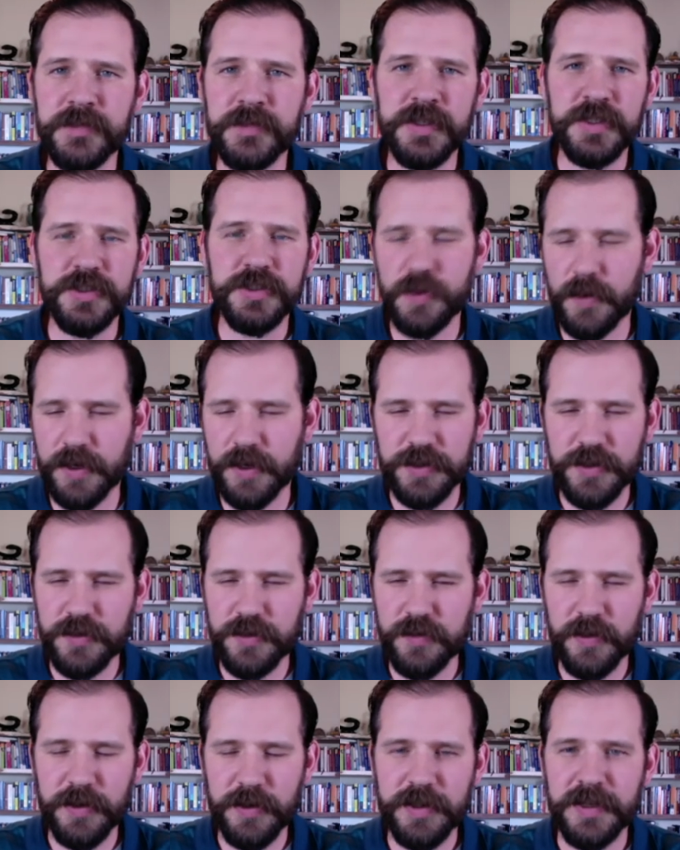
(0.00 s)
so on and so
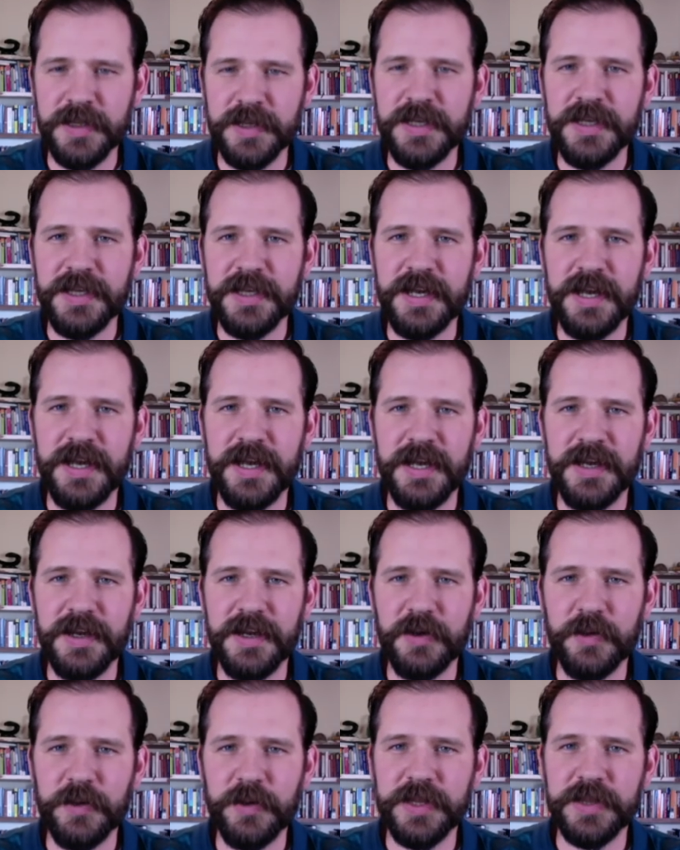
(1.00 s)
forth. Uh,
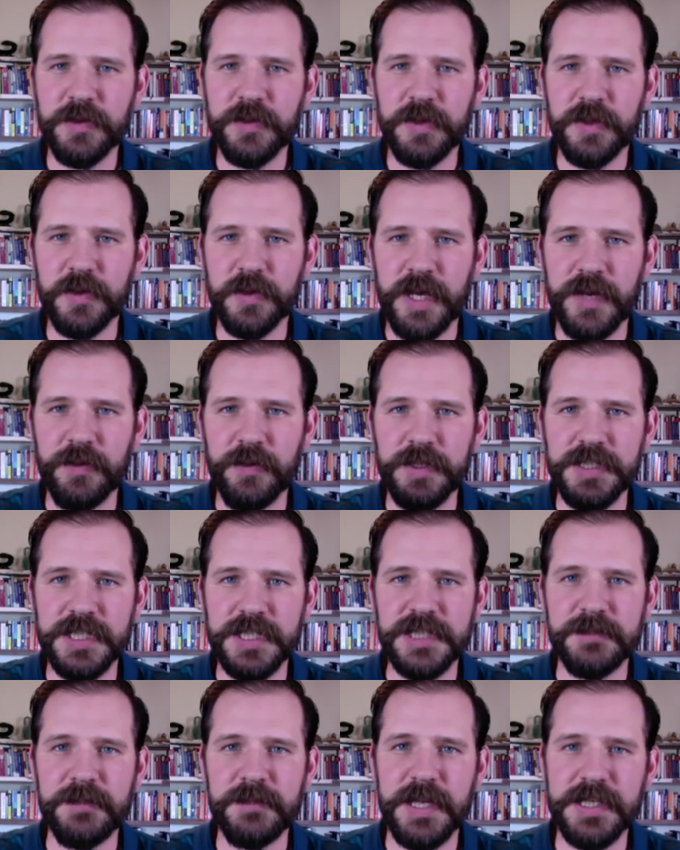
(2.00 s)
with with kind of what's
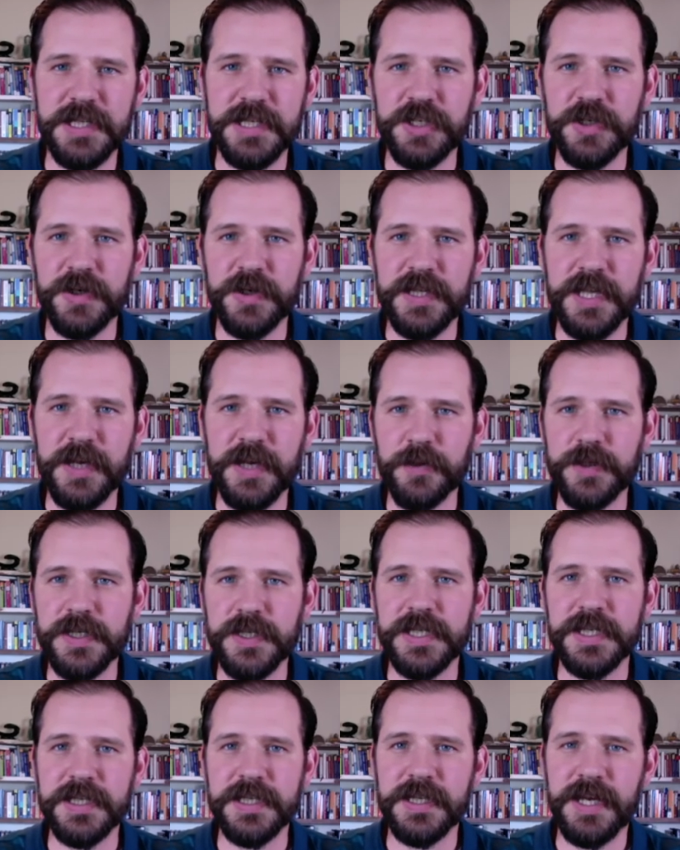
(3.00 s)
expected during that
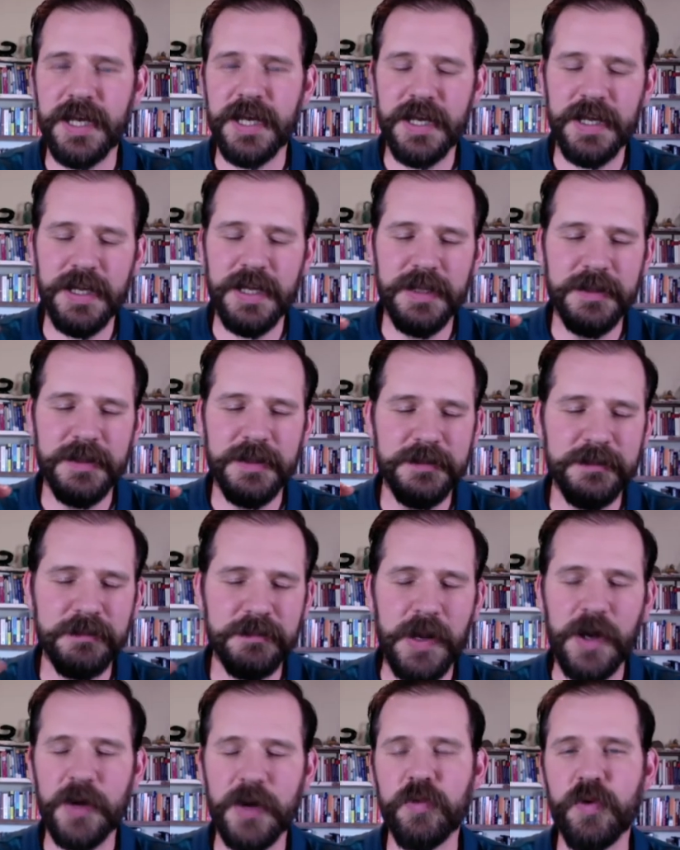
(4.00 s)
week, uh,
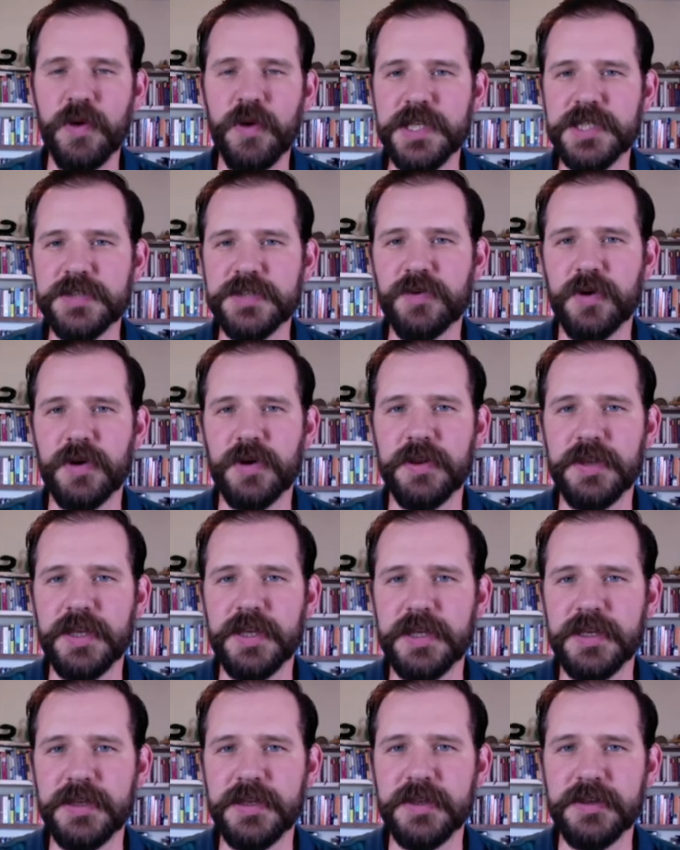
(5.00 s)
powerpoints for
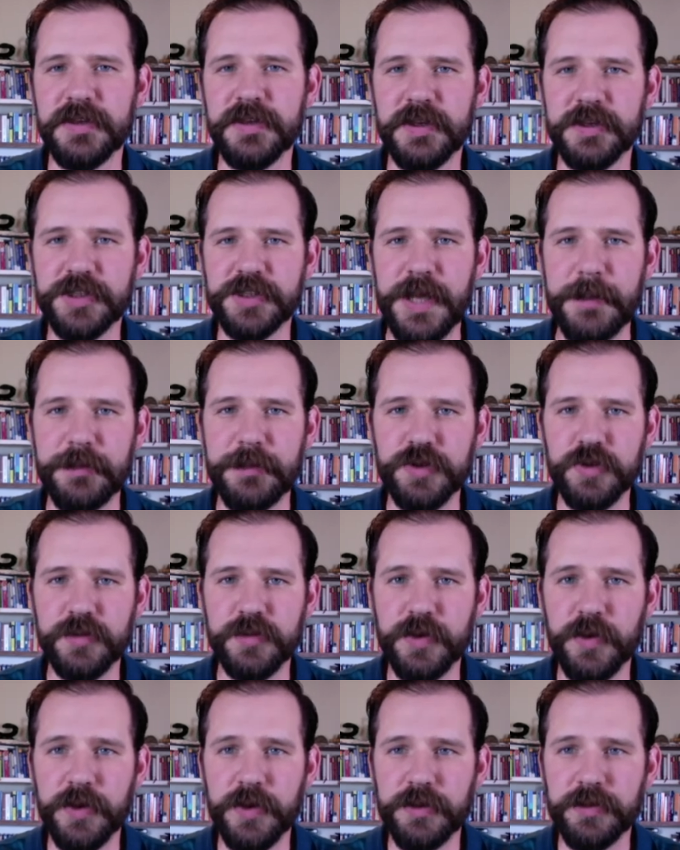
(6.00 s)
the the chapters we'll be
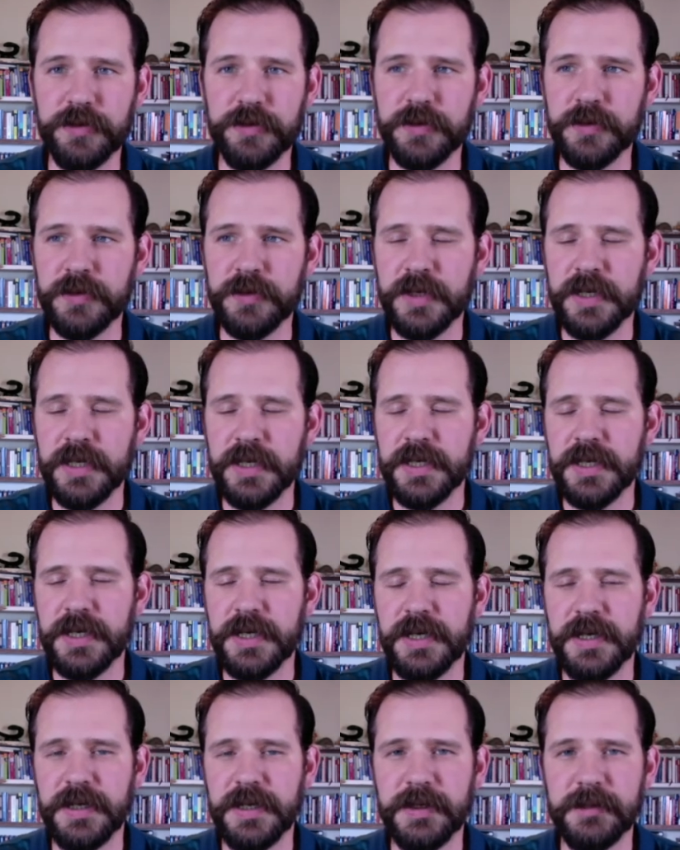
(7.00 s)
going through,
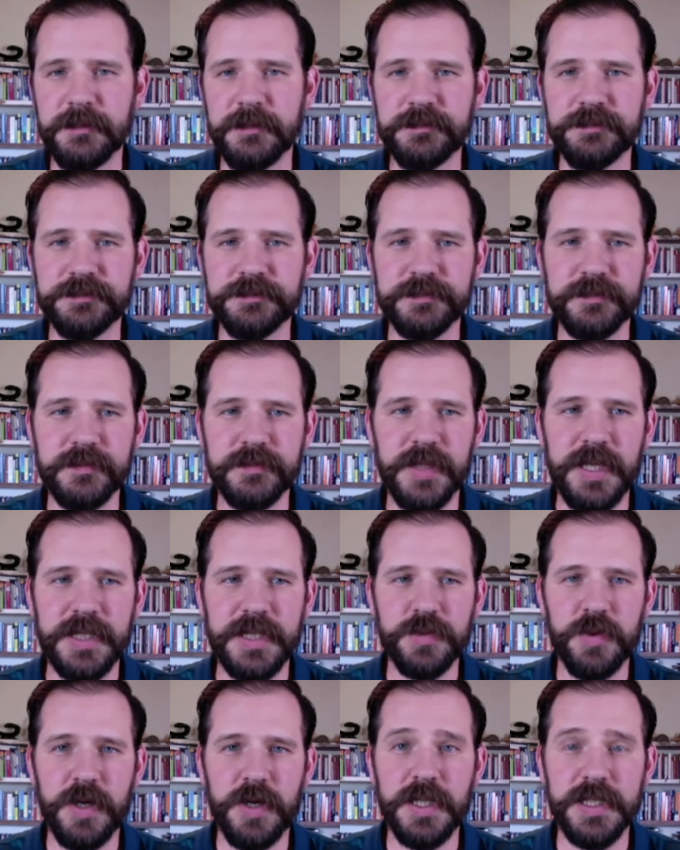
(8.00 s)
um,
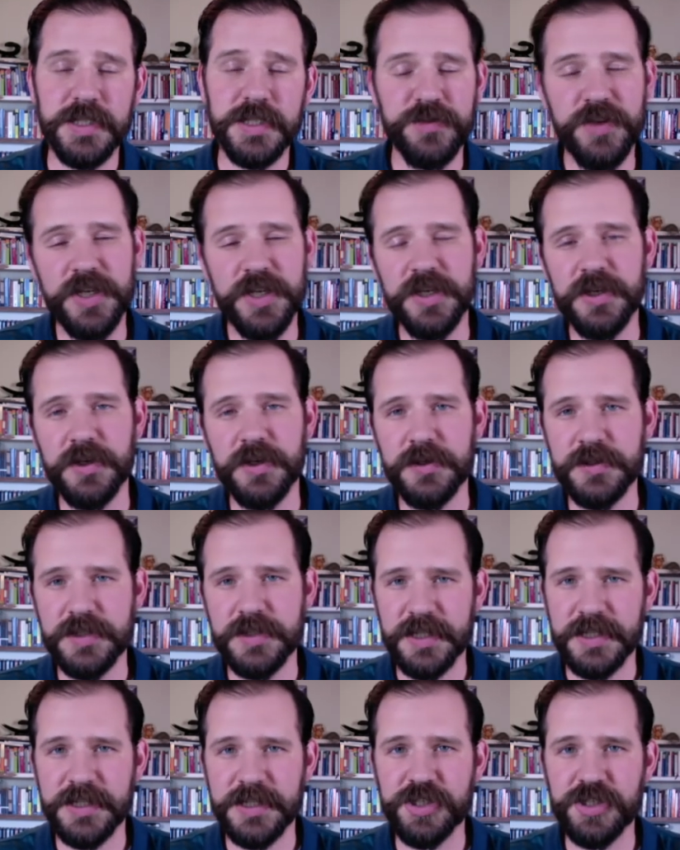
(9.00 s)
as well as videos
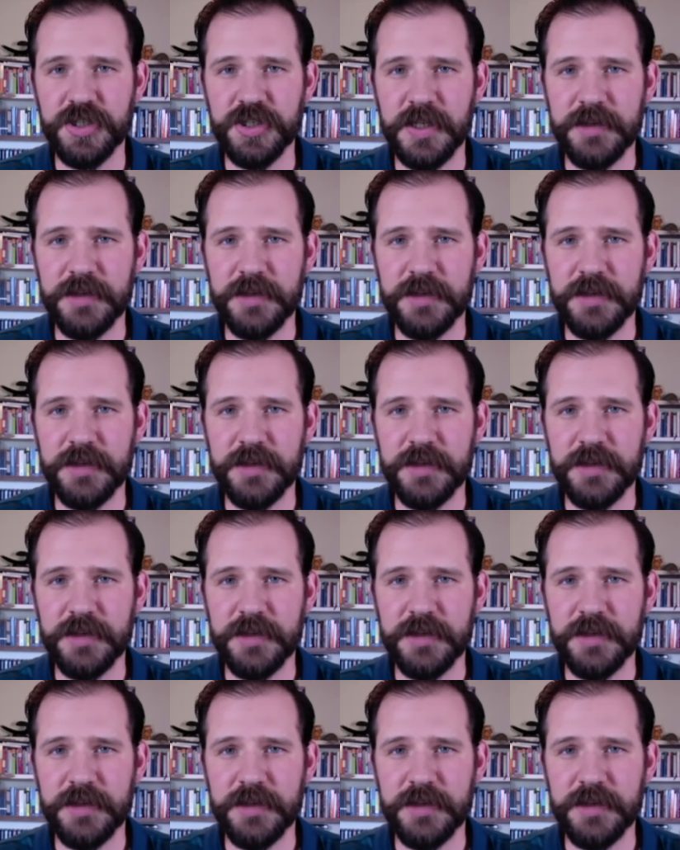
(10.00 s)
and additional